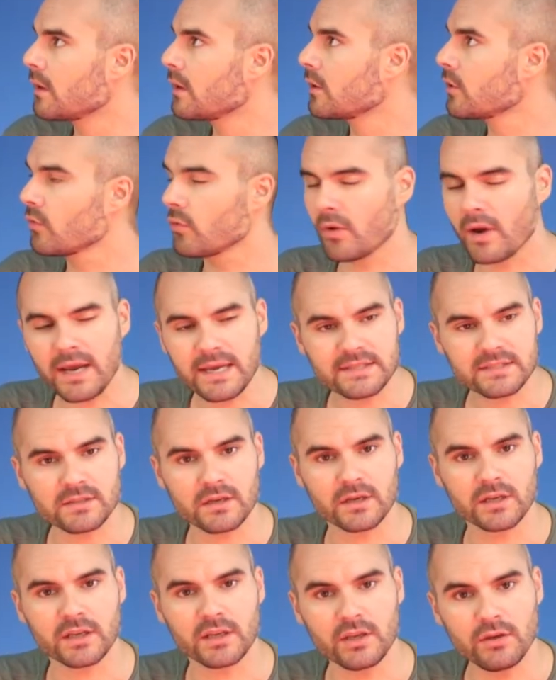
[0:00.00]
Christ
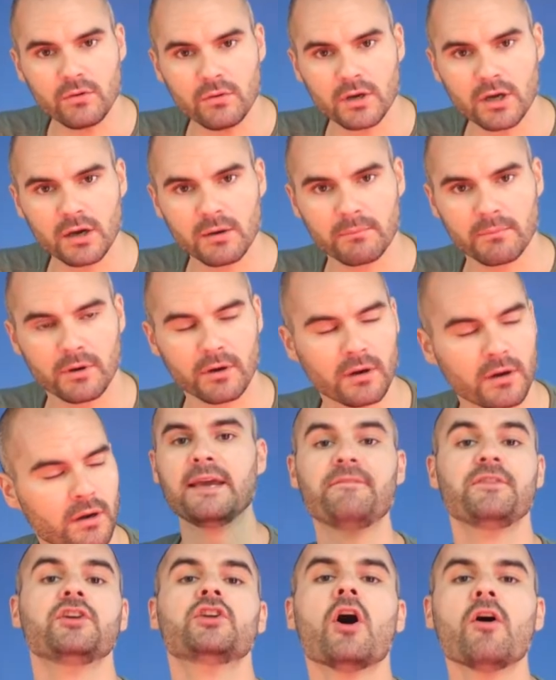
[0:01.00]
on a cucumber.
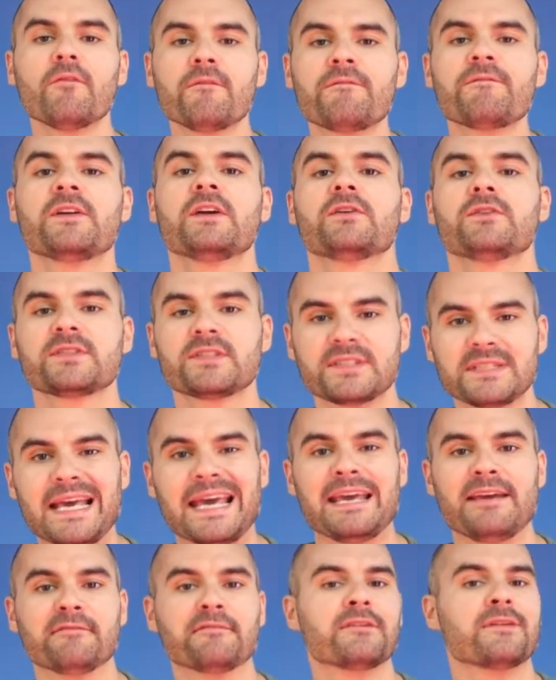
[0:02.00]
If you don't feel
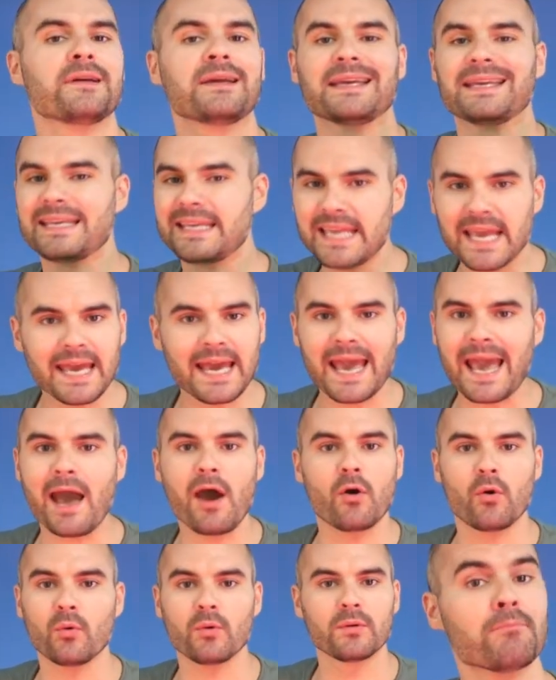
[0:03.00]
safe, get
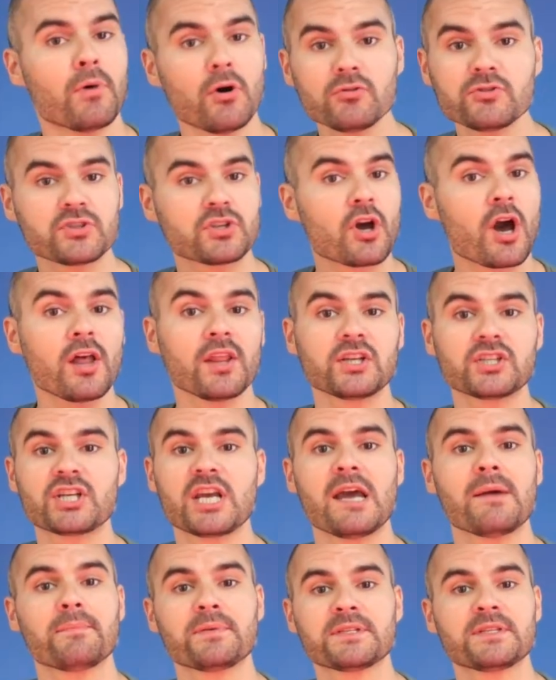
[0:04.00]
out. Most college
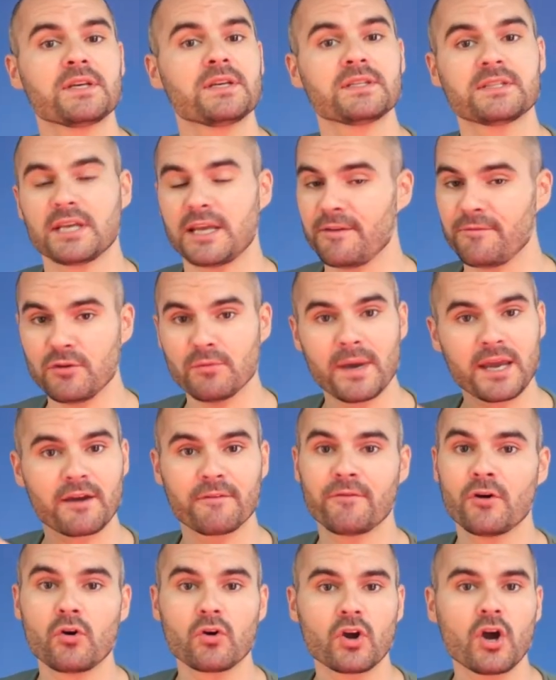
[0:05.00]
campuses, if you make
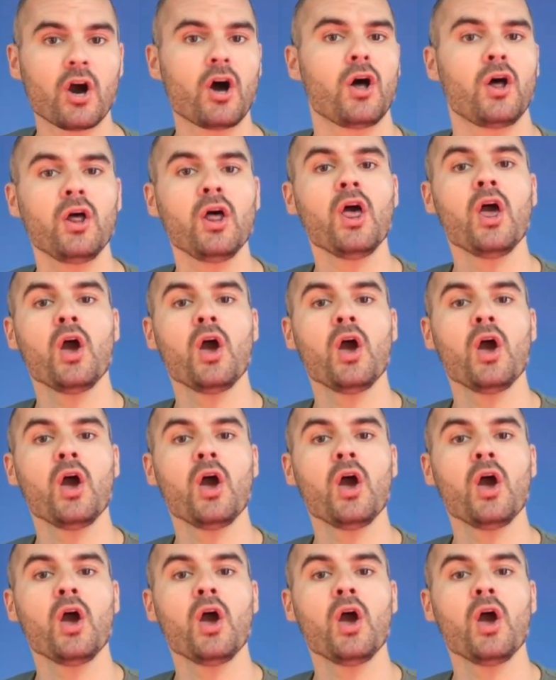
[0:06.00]
a phone call,